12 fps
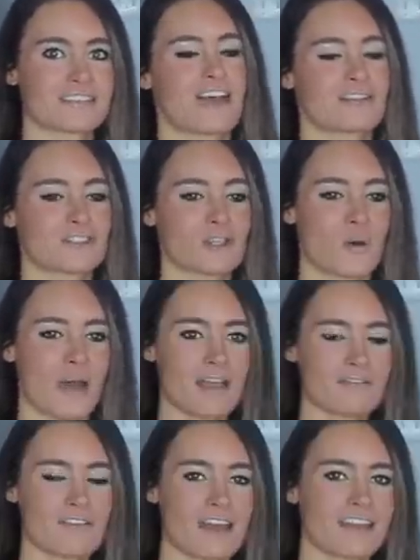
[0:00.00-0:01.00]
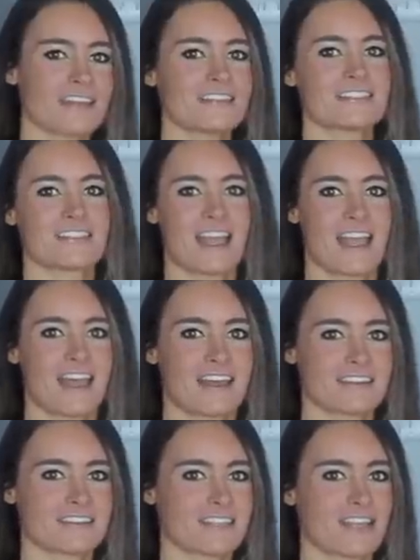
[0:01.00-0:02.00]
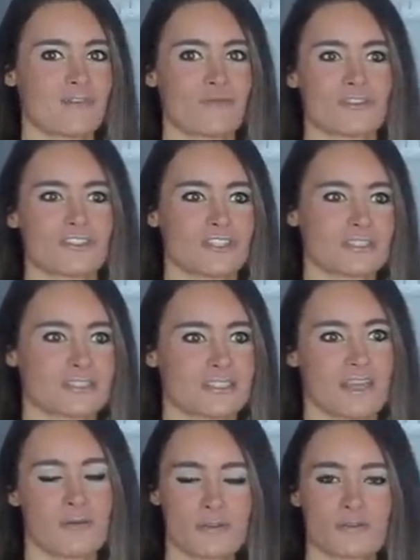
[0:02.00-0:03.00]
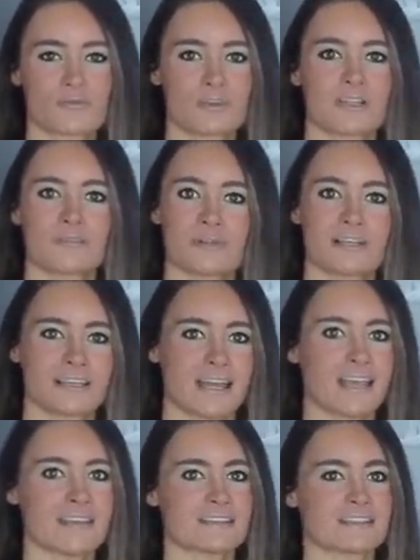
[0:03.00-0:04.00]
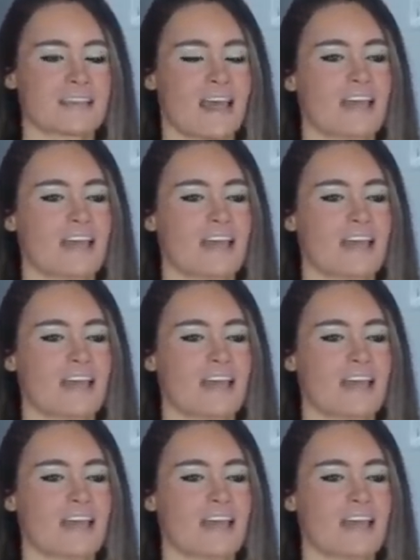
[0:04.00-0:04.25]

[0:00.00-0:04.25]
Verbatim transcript: And so I read it, and it was just, it was really, really nice.